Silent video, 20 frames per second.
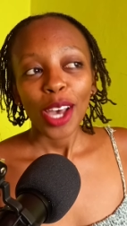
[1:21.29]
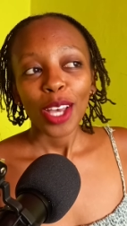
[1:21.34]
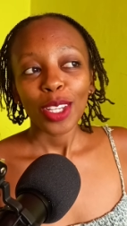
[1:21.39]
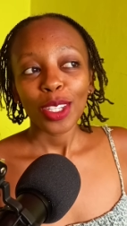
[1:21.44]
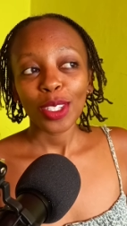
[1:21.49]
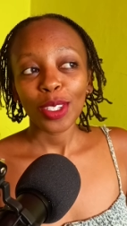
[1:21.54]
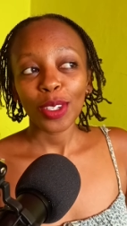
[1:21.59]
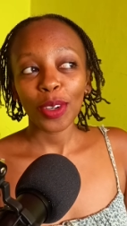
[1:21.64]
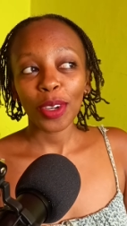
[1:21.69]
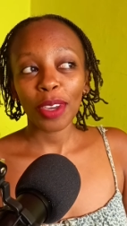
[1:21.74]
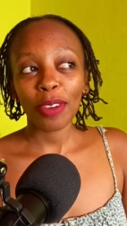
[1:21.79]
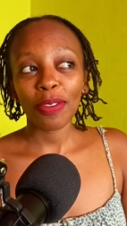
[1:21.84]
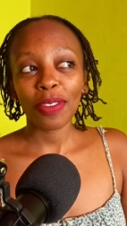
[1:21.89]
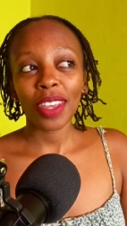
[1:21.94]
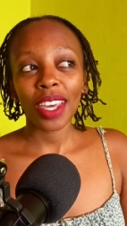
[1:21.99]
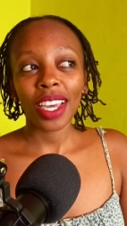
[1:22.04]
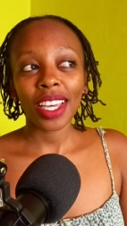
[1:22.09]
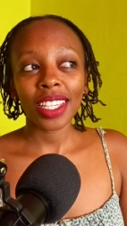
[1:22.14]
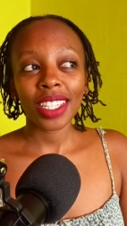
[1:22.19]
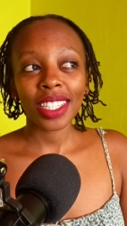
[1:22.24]
So if
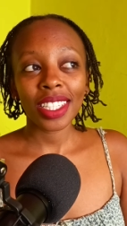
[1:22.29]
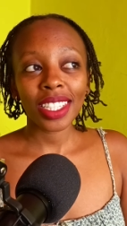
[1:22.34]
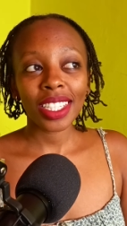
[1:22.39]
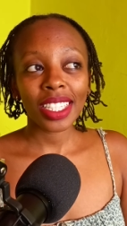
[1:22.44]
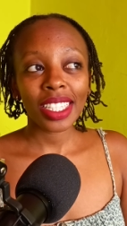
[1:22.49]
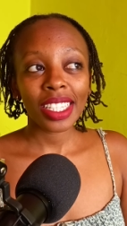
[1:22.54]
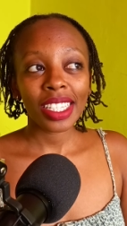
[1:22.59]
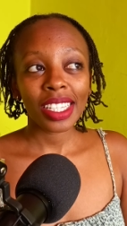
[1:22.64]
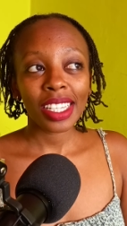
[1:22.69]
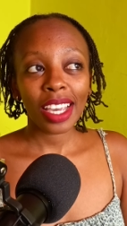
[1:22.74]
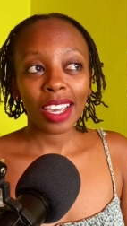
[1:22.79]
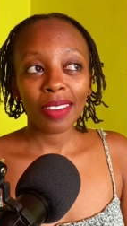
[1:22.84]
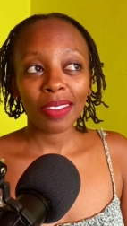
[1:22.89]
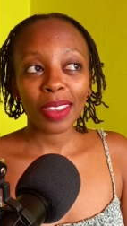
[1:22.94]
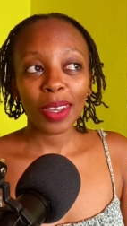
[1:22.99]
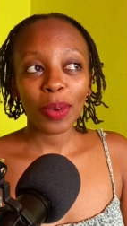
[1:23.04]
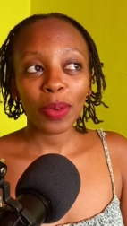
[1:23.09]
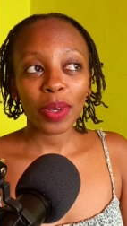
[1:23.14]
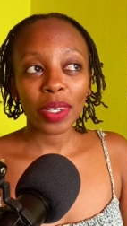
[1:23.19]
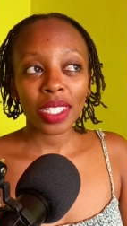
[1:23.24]
there's if
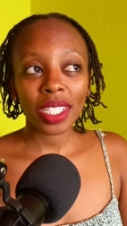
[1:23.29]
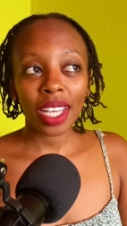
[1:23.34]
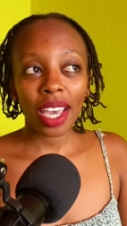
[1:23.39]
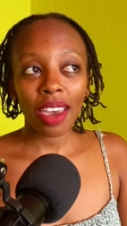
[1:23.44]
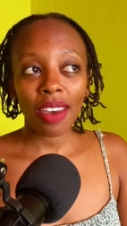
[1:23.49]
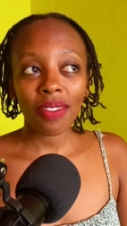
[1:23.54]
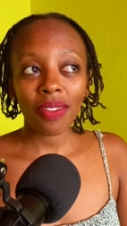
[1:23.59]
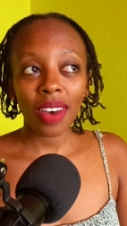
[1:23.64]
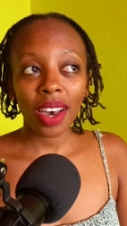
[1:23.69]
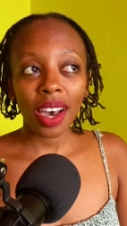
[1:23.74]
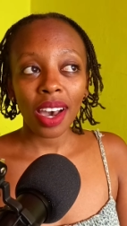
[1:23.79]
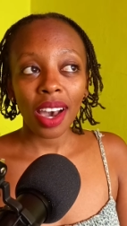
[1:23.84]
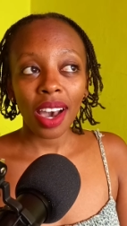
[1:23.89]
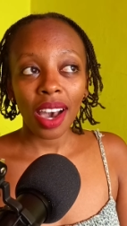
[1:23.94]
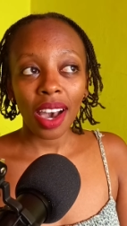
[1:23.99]
there was ever